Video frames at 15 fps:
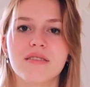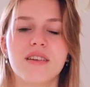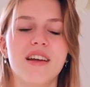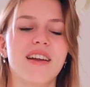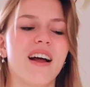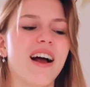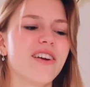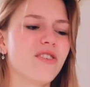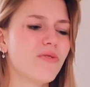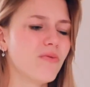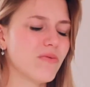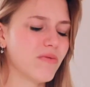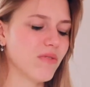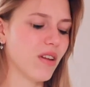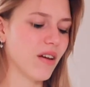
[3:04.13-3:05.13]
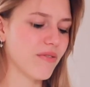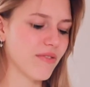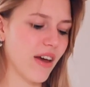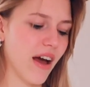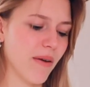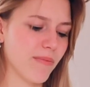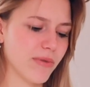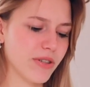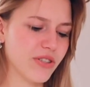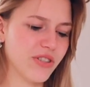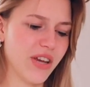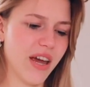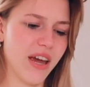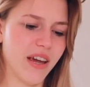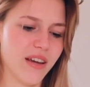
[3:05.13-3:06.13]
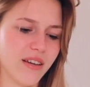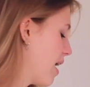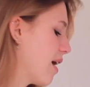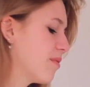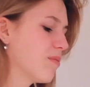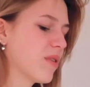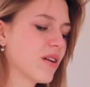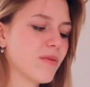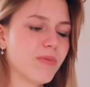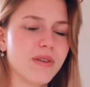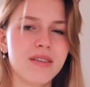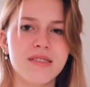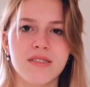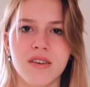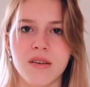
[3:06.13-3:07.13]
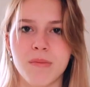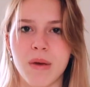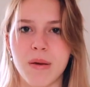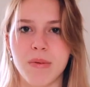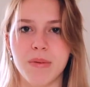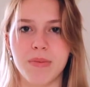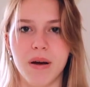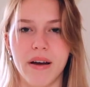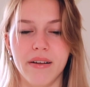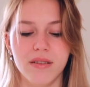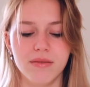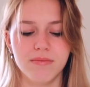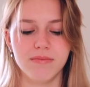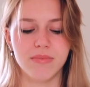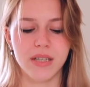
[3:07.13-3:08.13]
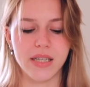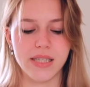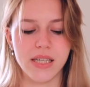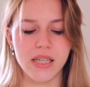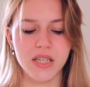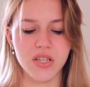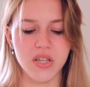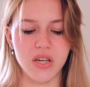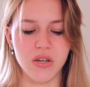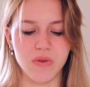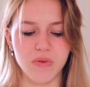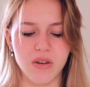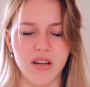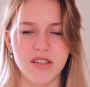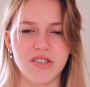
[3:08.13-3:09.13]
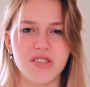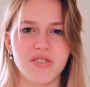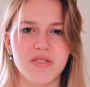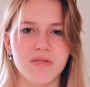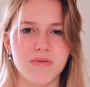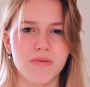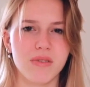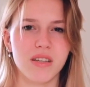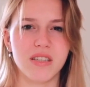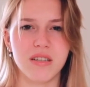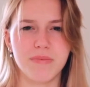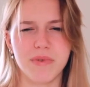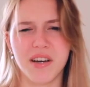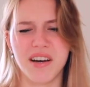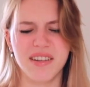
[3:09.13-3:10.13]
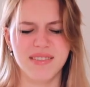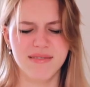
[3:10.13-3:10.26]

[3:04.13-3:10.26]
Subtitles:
And I don't love that per se. I'm gonna put this on the maybe pile because it is cute. It's just really deep cut.